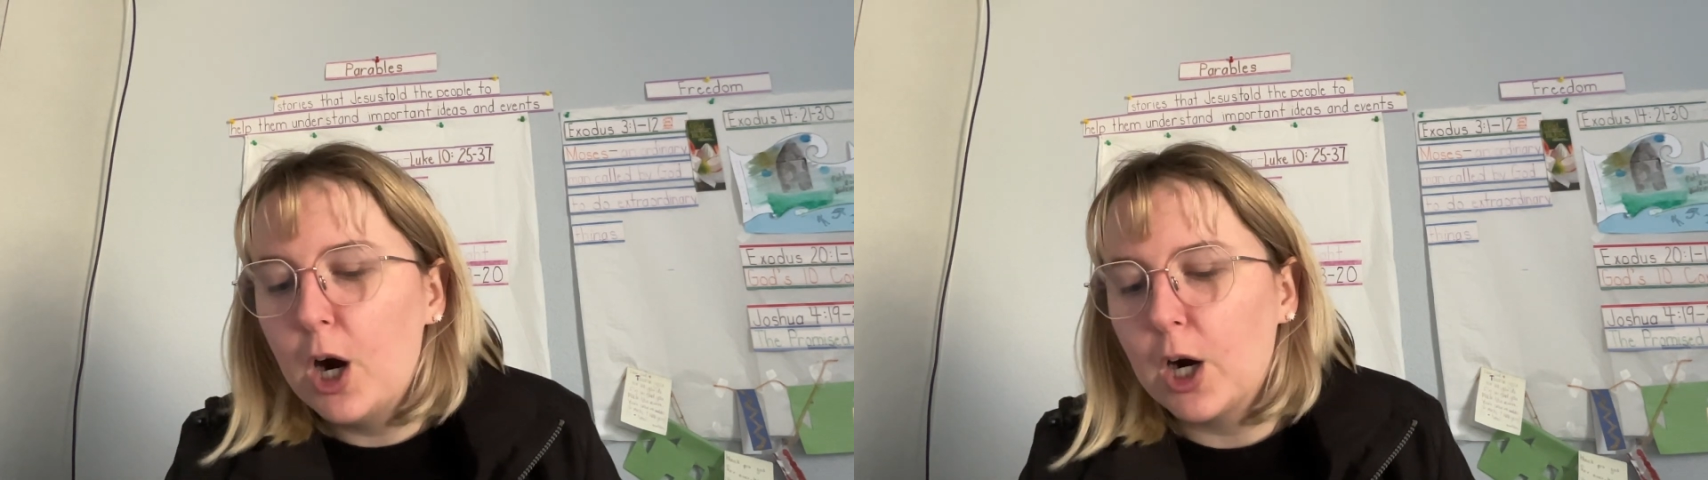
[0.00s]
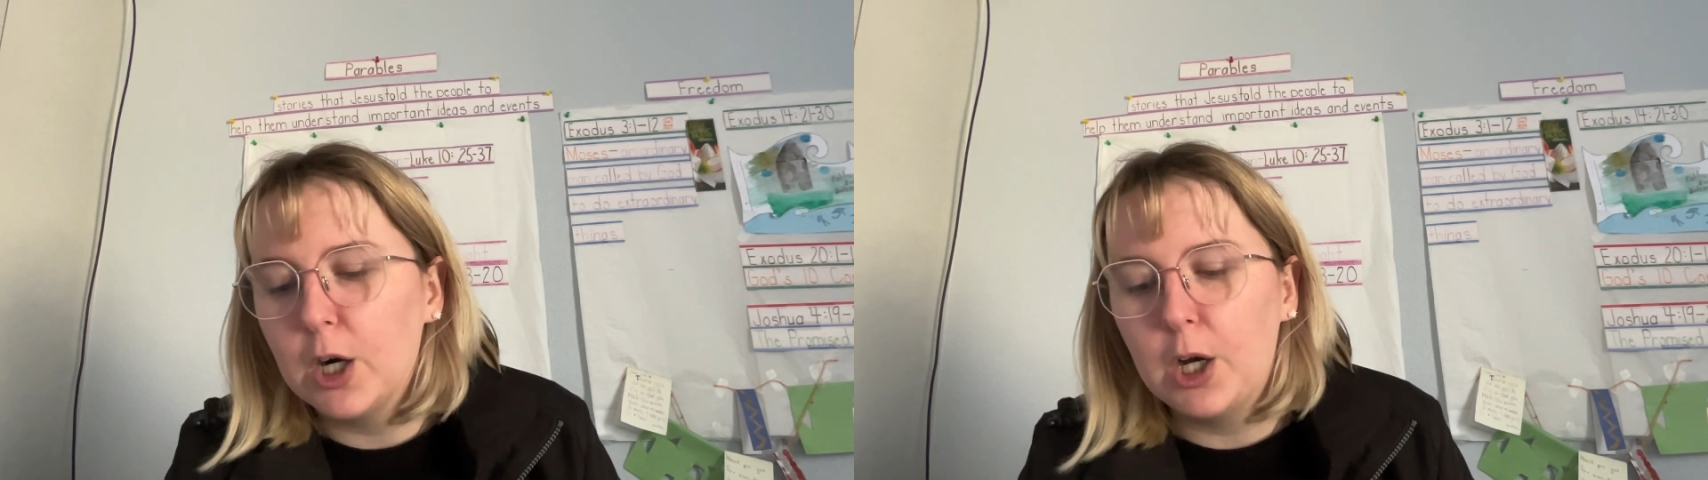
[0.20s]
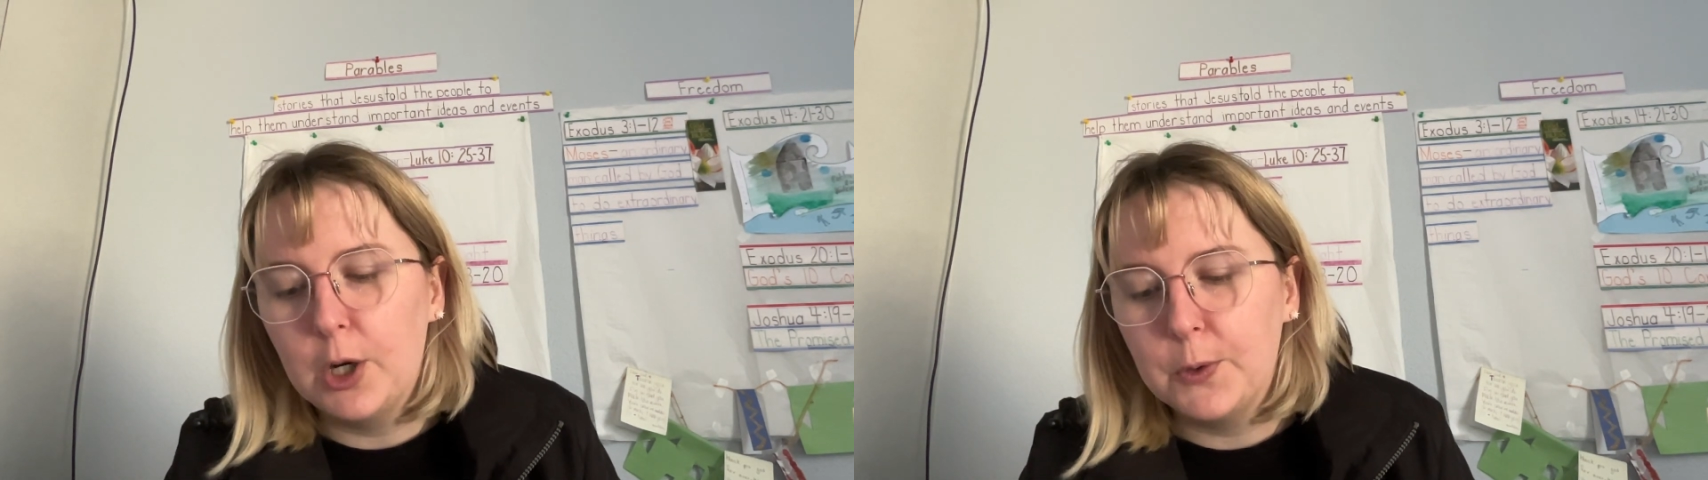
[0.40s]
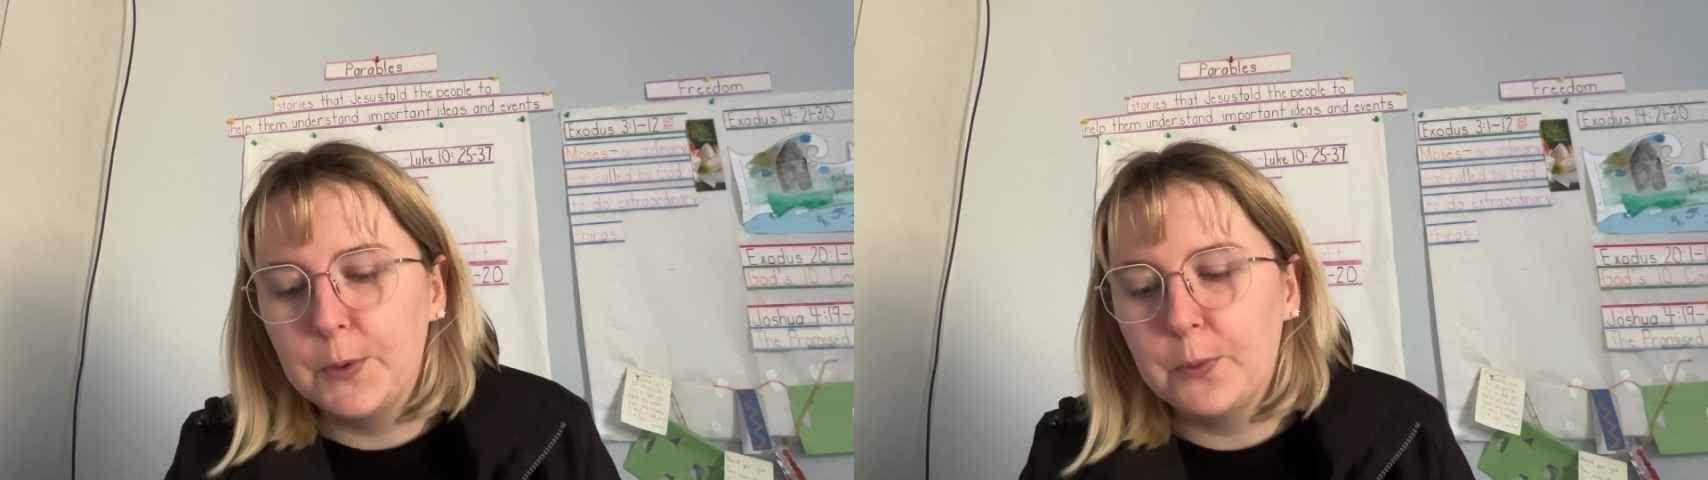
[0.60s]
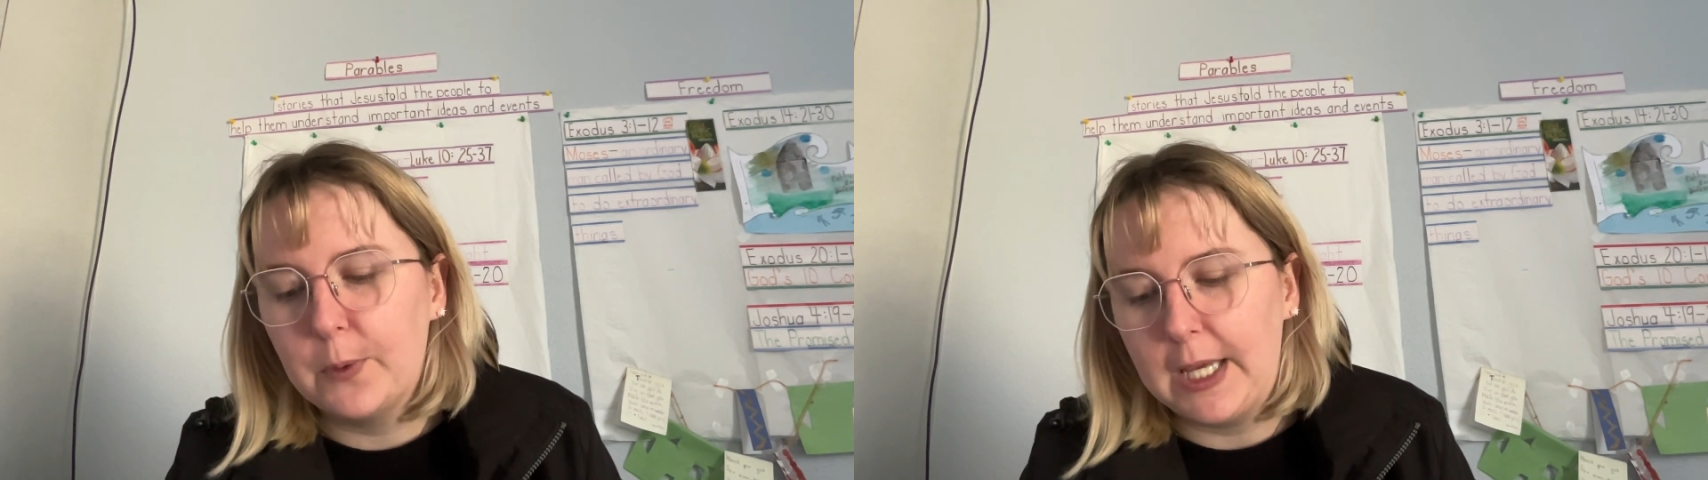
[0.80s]
our
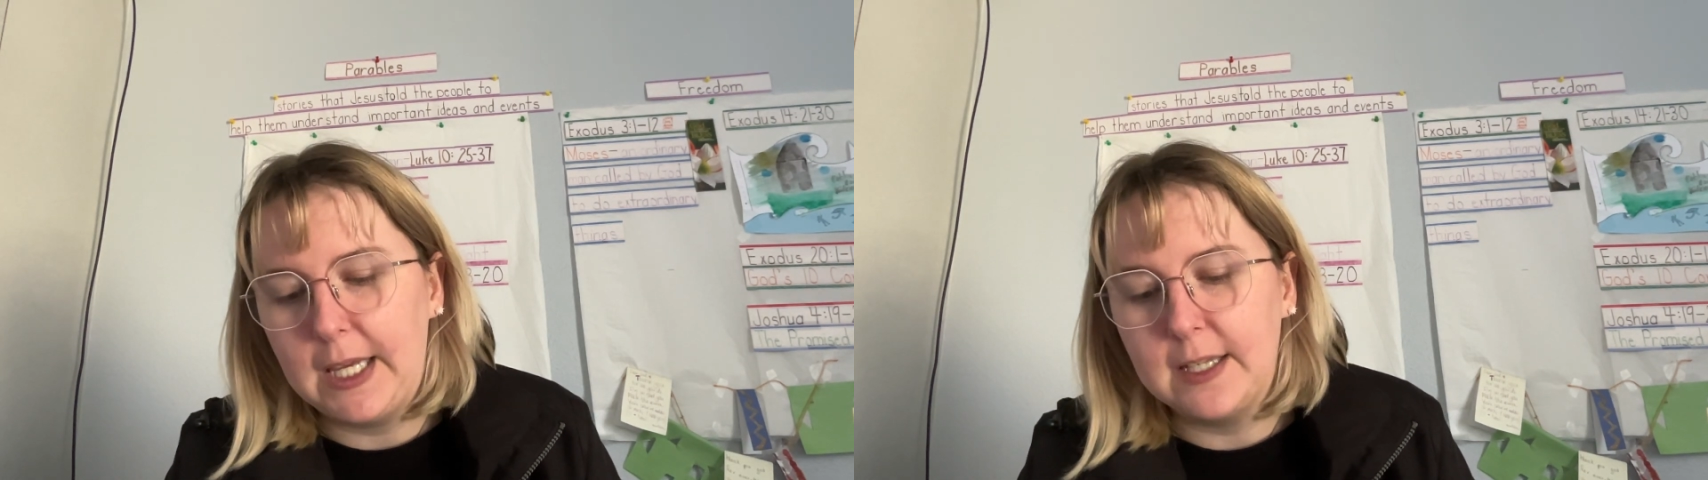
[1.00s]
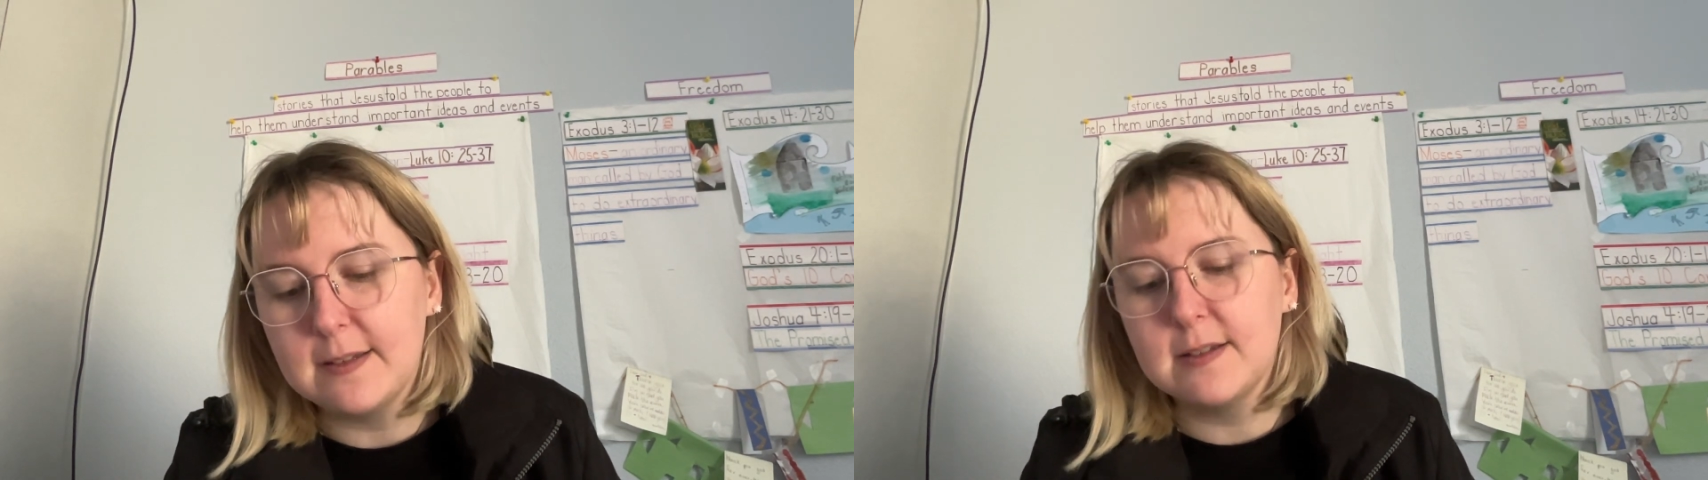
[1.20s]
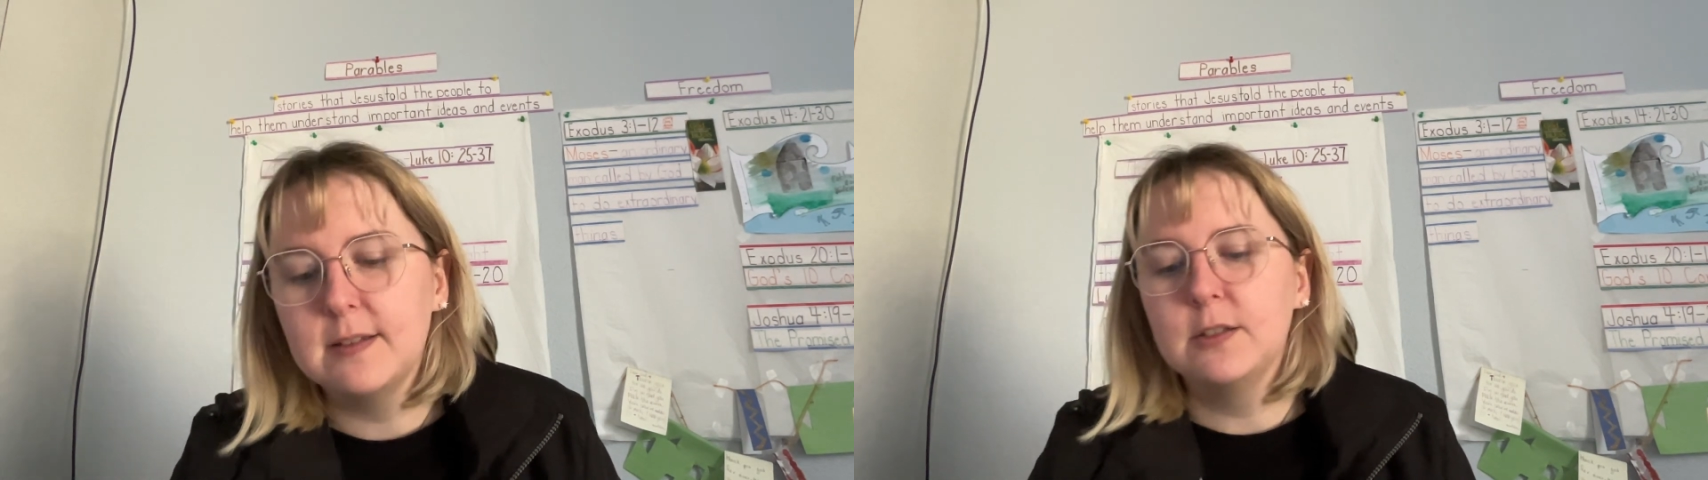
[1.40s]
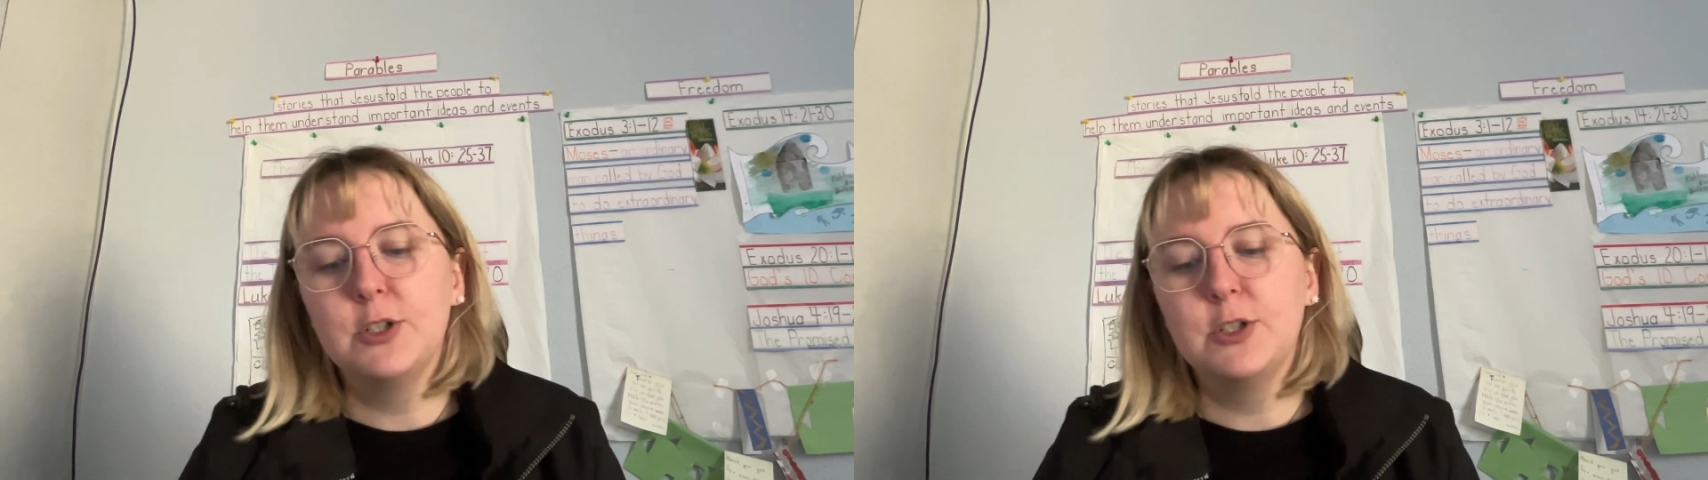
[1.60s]
own ways